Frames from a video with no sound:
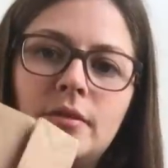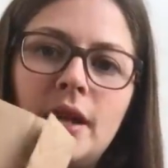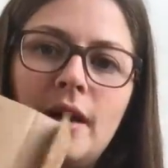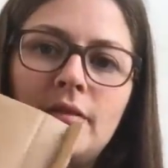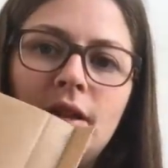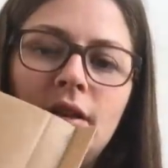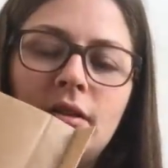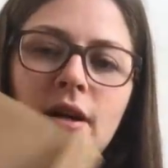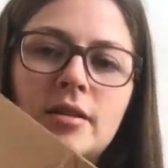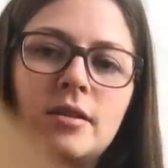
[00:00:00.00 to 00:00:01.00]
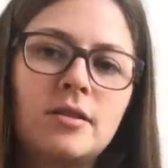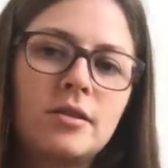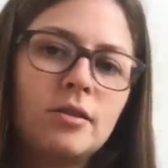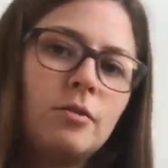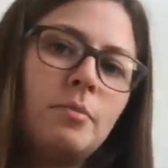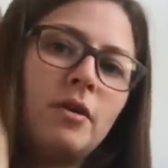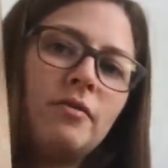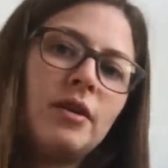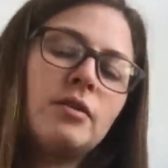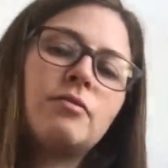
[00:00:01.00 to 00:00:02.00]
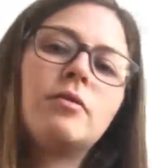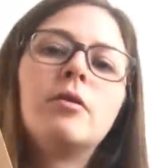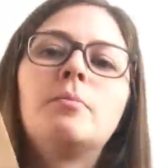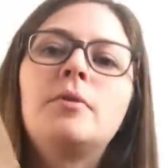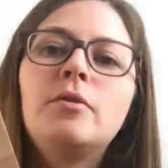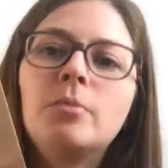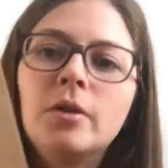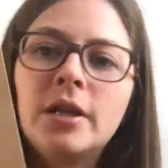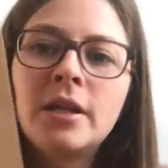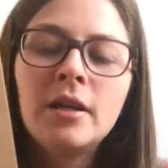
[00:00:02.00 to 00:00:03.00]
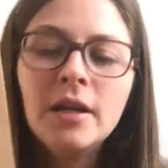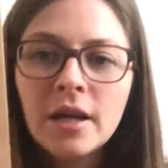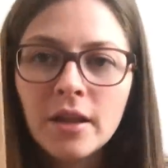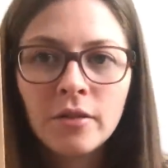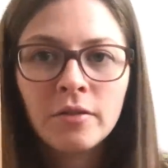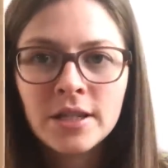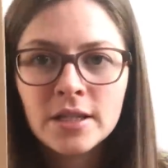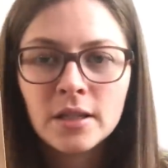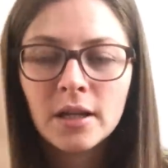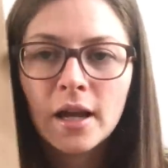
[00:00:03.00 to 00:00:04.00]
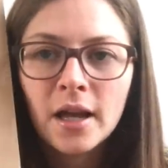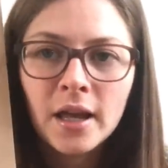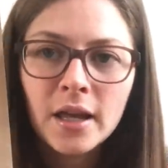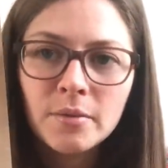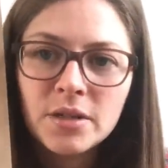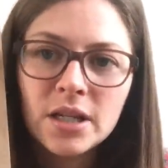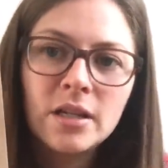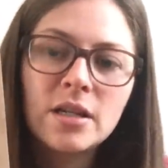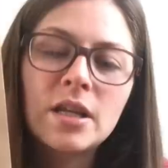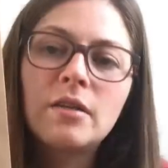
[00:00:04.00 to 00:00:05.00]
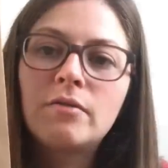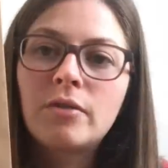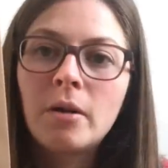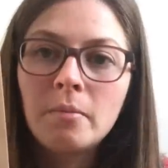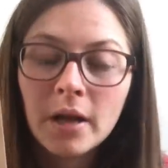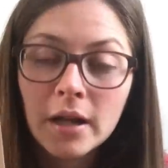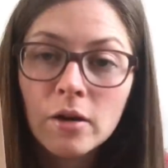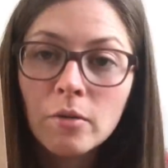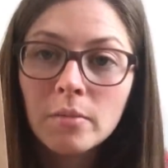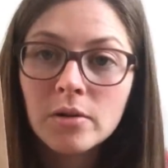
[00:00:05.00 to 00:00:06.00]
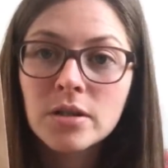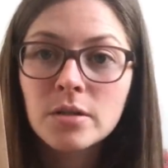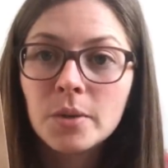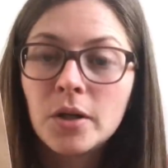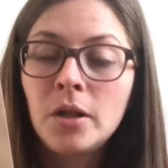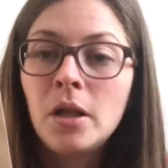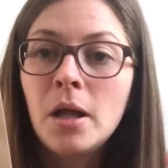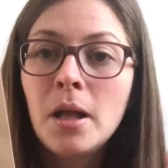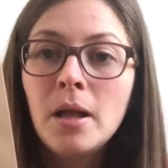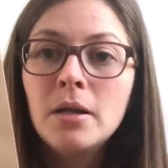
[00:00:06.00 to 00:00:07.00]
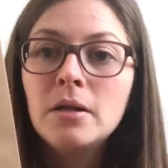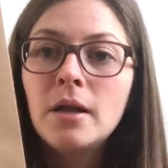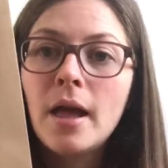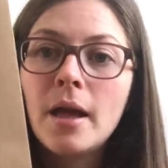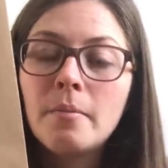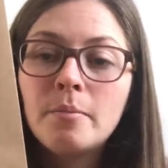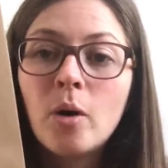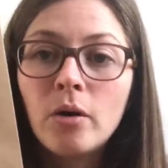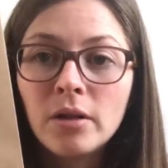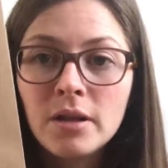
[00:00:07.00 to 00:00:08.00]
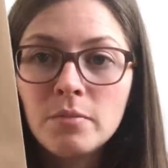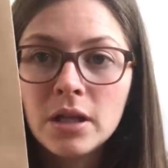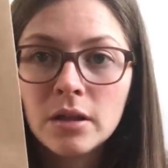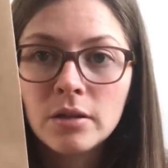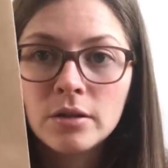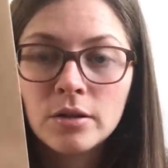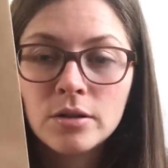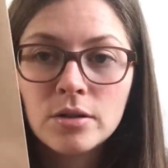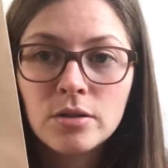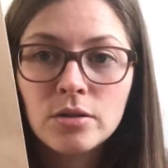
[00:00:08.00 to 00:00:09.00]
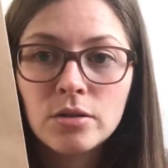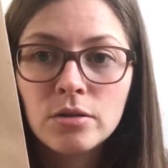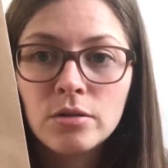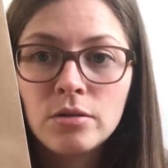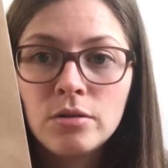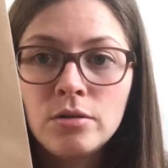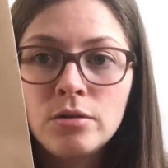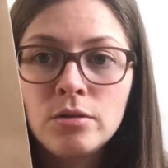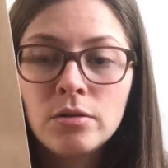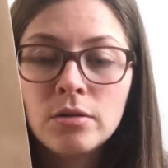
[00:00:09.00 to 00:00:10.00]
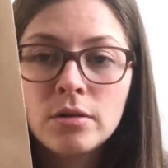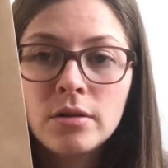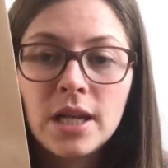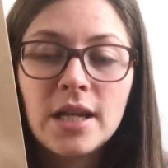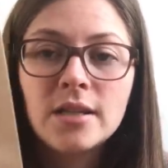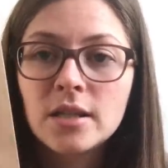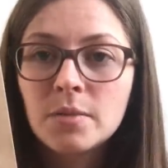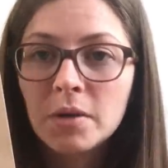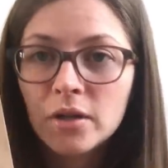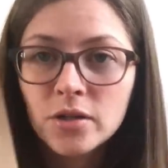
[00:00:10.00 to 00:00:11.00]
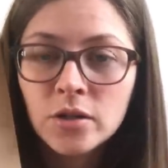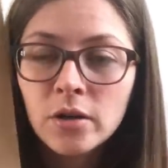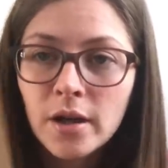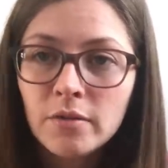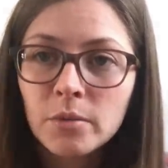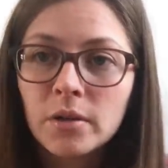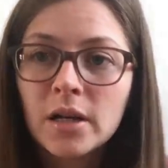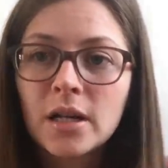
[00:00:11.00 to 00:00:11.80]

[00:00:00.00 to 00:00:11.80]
they have a little gusset, so perfect for putting wool in. The reason I am changing from my compostable poly mailers to these is because not everyone